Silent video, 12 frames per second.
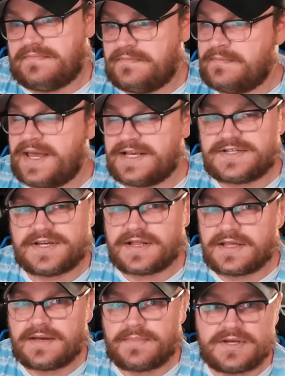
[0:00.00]

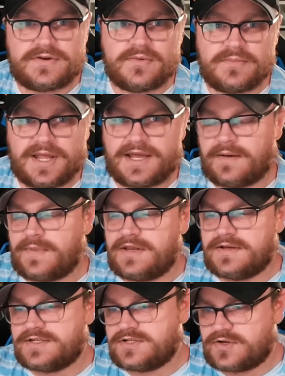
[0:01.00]
basically be Doomblade. I mean,
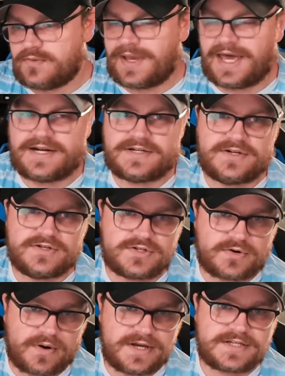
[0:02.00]
it's 2 mana to
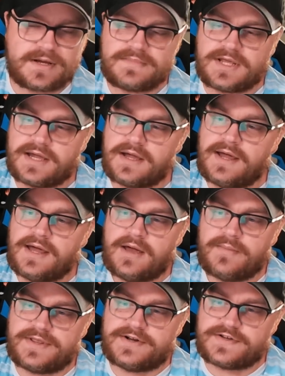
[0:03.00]
destroy something,
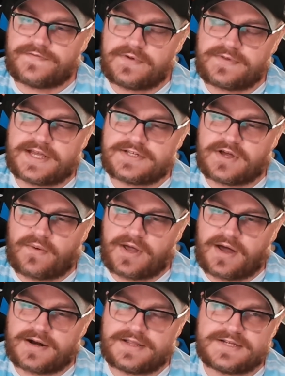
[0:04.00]
but there's a few things
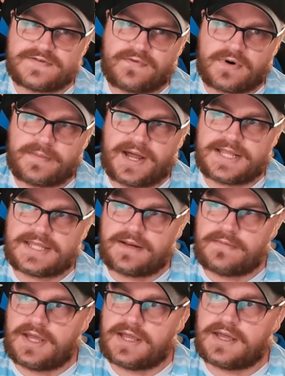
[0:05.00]
going on in this format
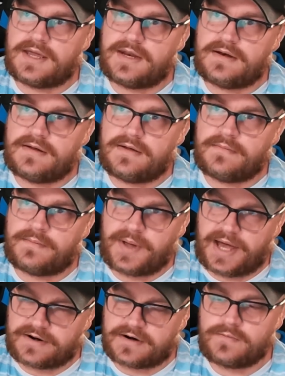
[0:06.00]
that make it
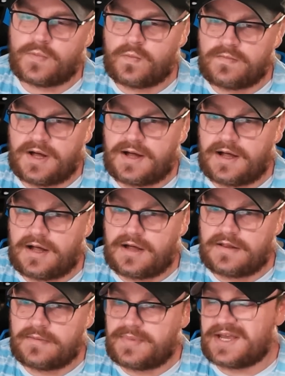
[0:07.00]
better.
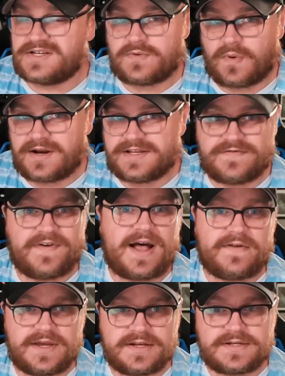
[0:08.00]
The biggest one is
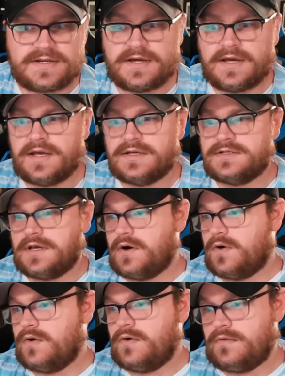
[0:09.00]
Valiant.
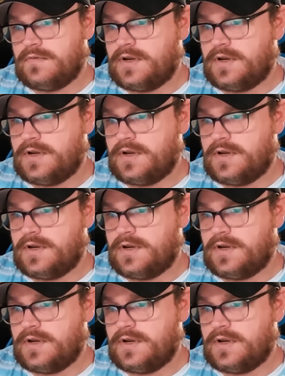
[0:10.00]
So,